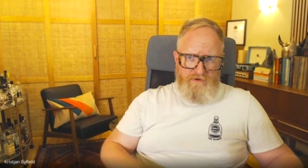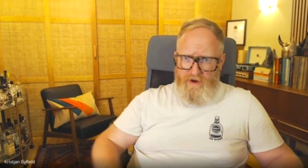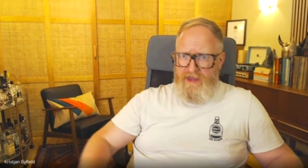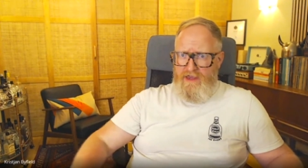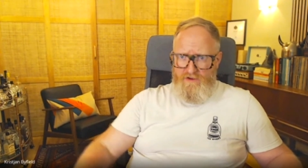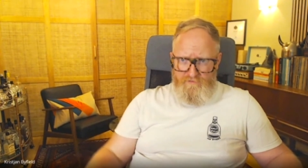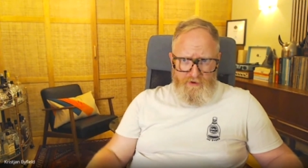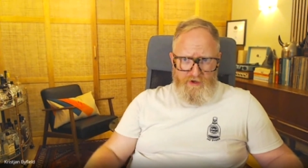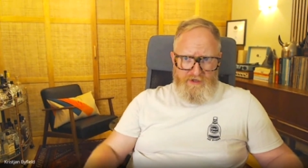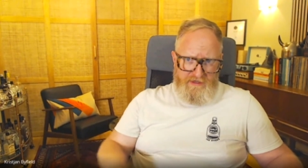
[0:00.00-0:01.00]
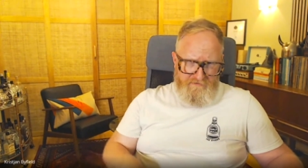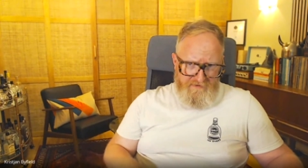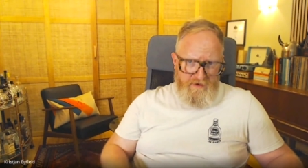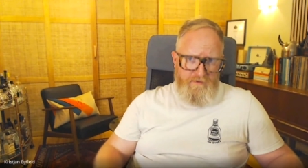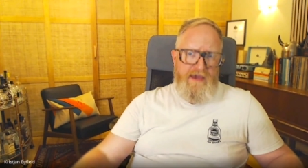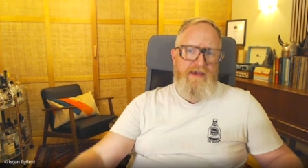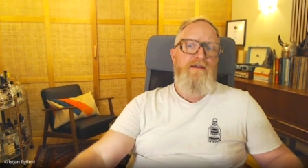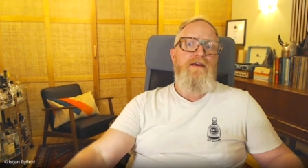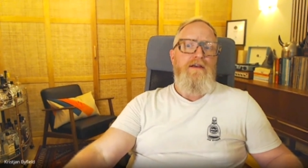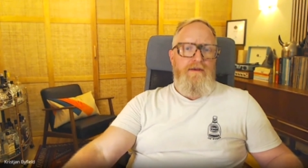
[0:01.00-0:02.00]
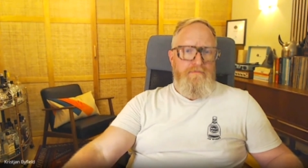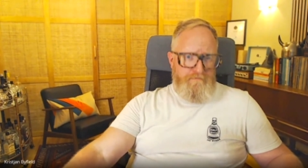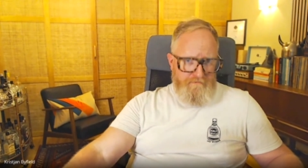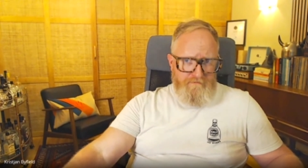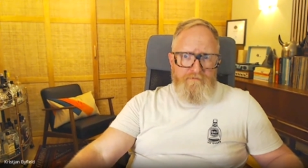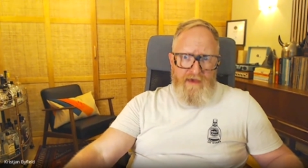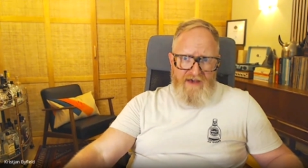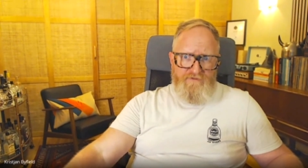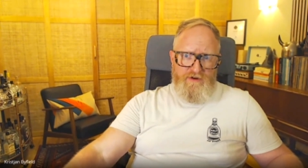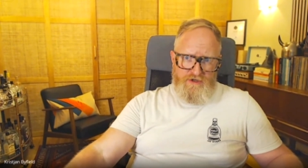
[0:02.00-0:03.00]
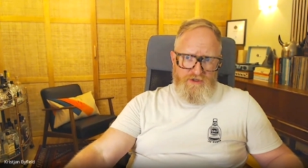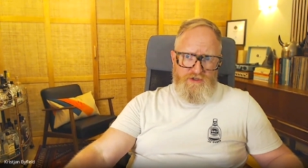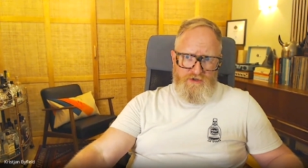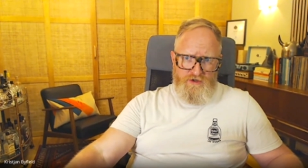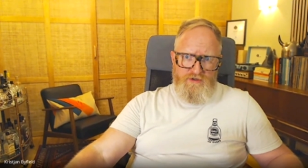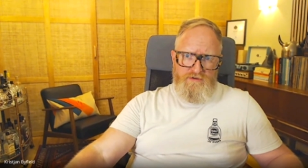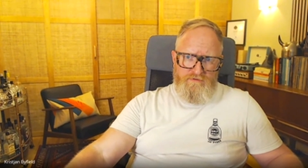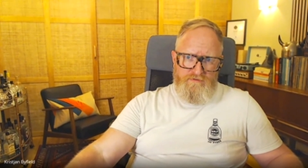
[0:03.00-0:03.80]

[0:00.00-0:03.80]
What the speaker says: Great, you've booked this viewing, have a look at the tour.